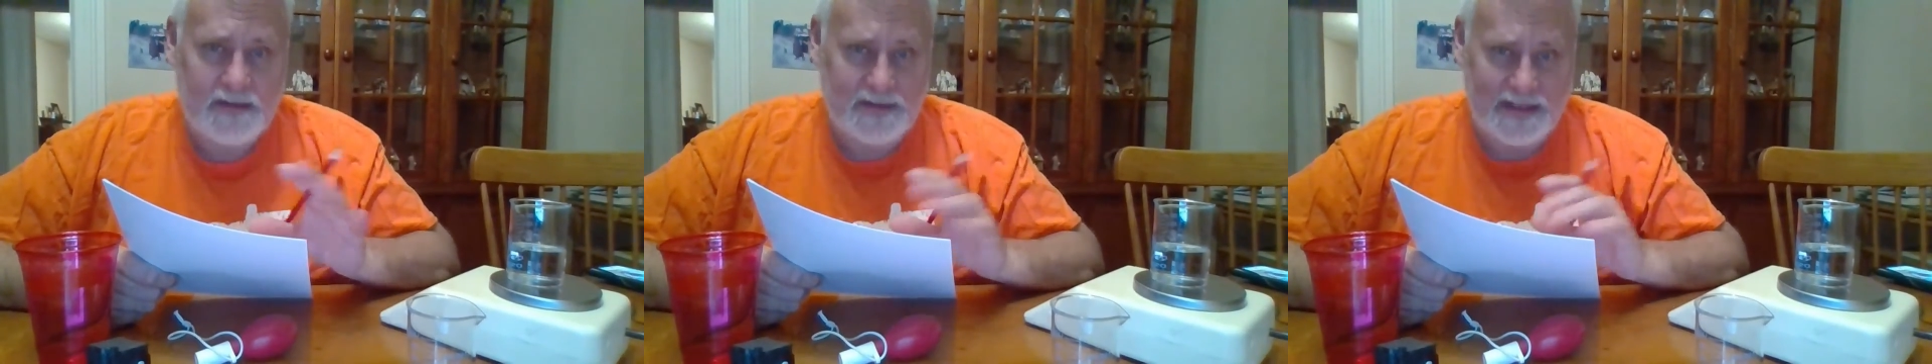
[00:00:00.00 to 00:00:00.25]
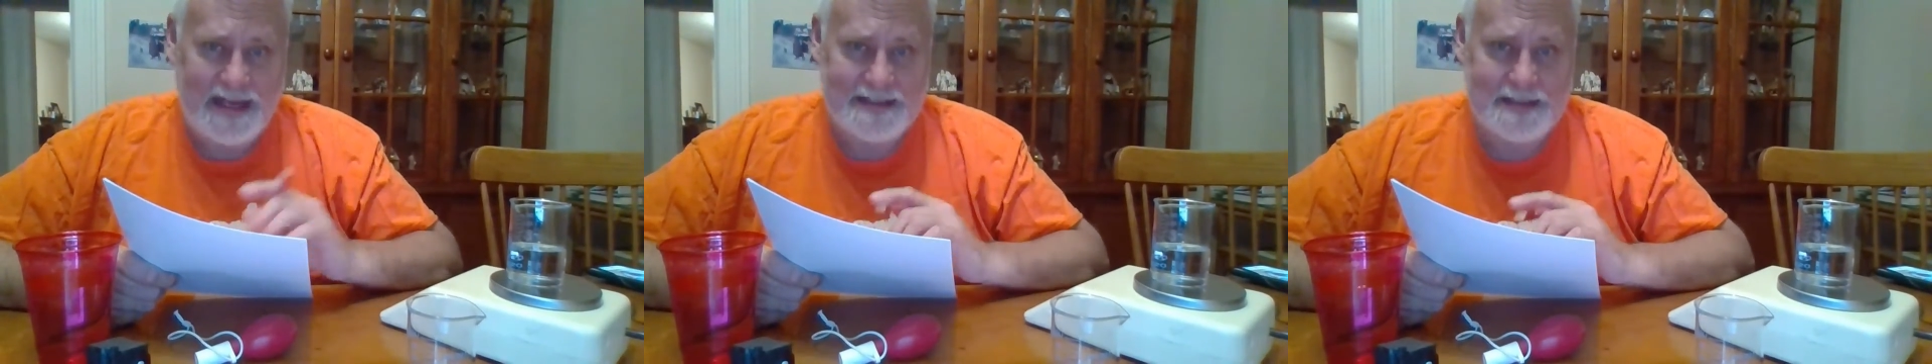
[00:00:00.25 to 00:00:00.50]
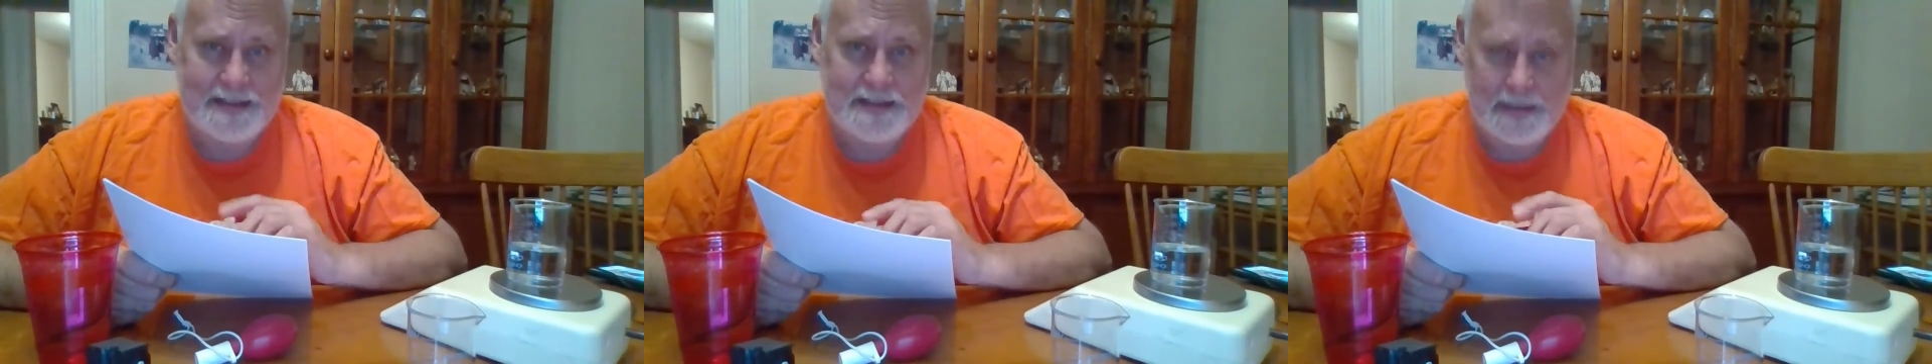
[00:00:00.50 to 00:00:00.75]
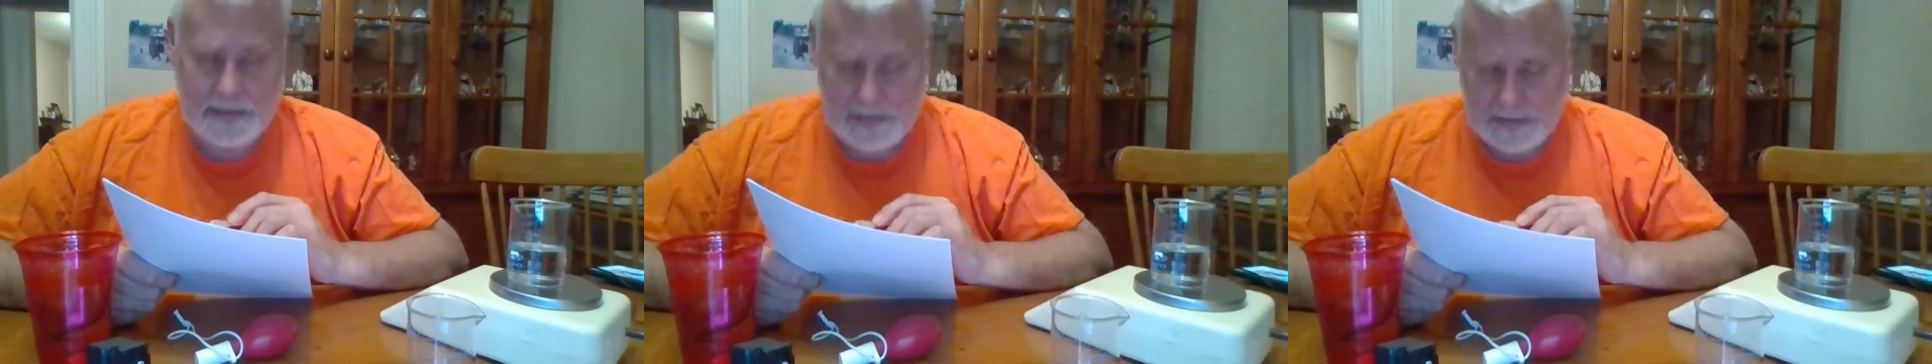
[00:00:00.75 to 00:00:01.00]
less
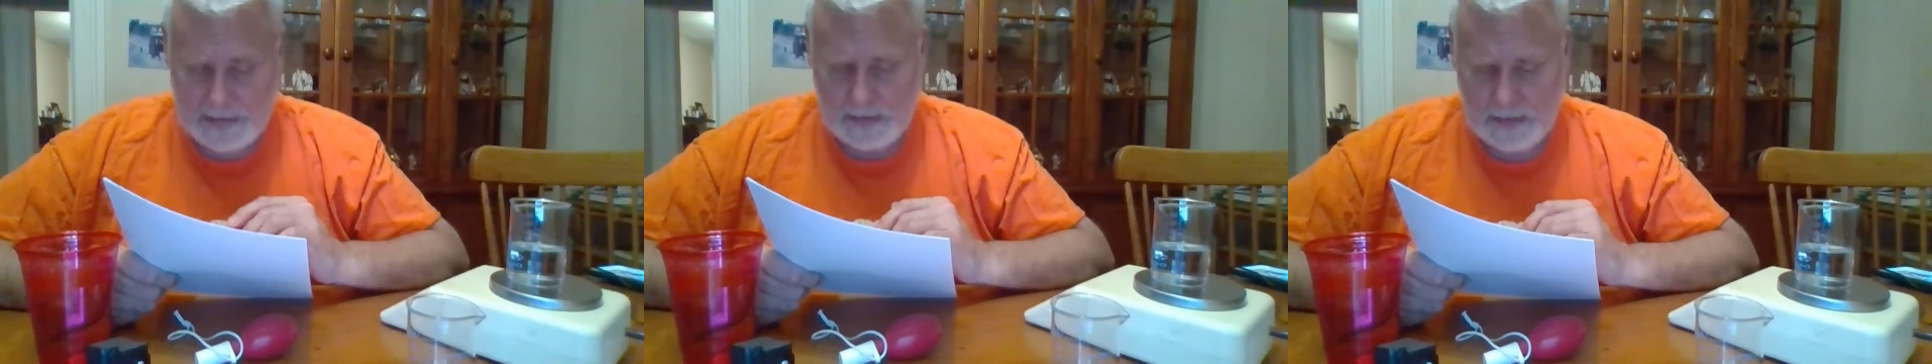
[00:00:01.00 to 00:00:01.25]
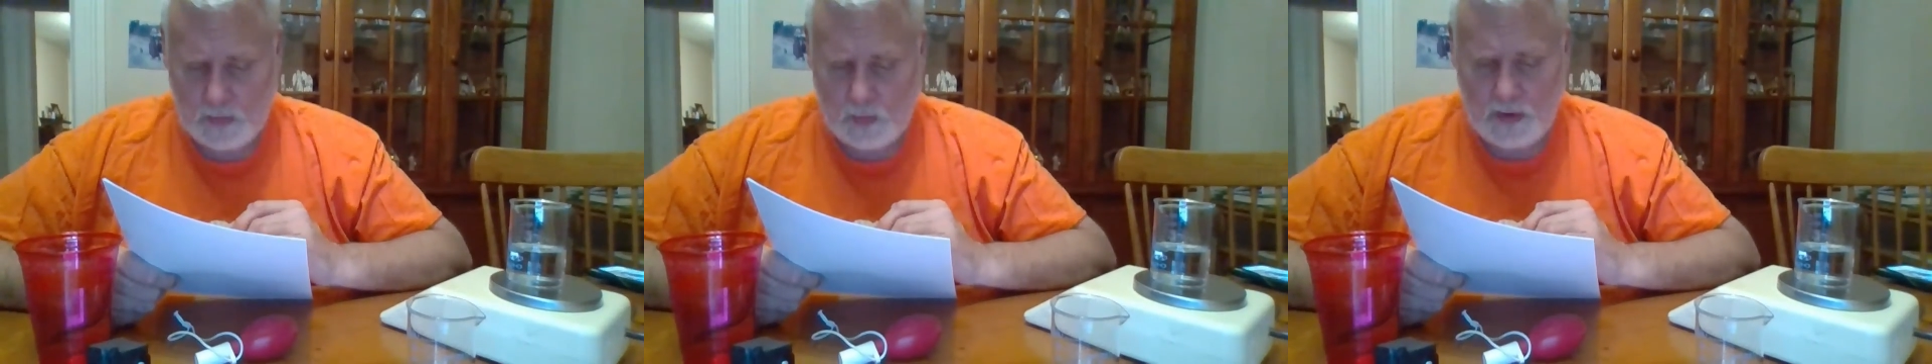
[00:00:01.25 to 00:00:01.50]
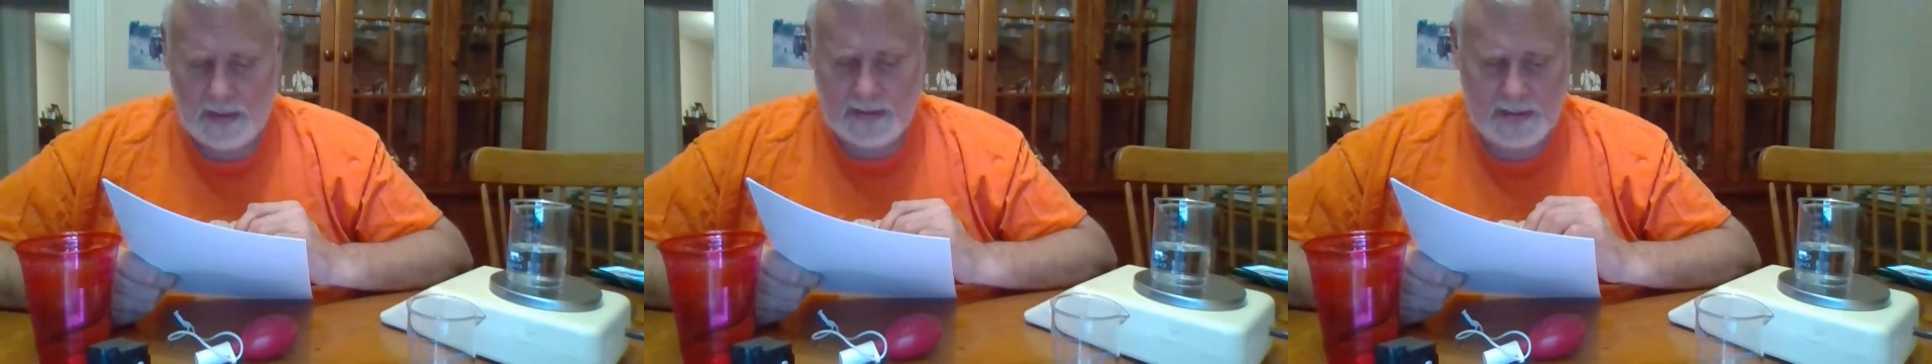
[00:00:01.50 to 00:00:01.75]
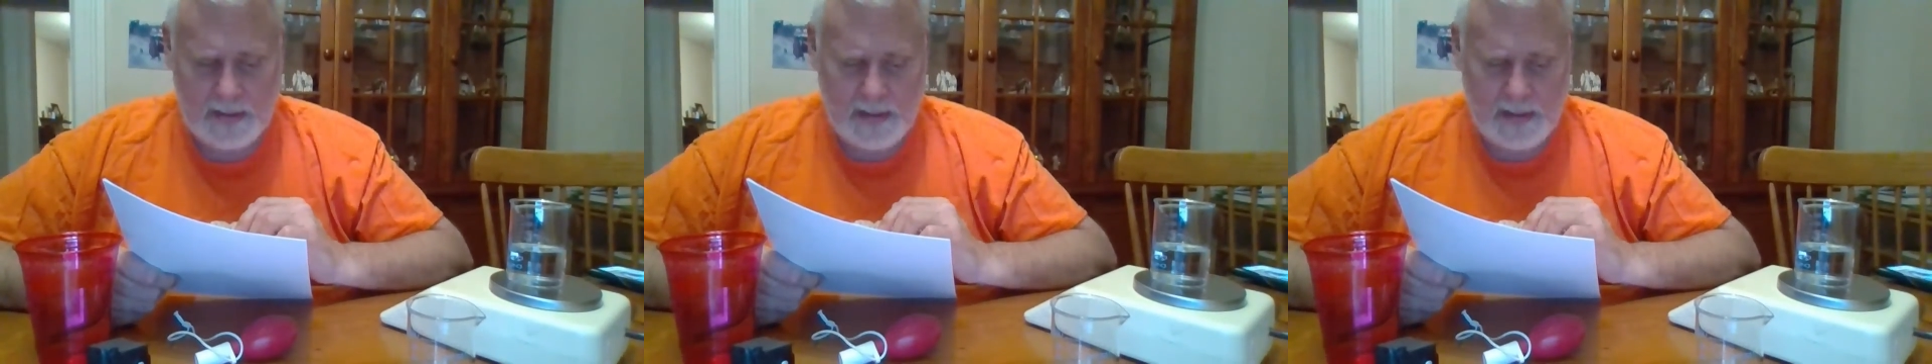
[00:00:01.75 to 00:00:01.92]
than 1.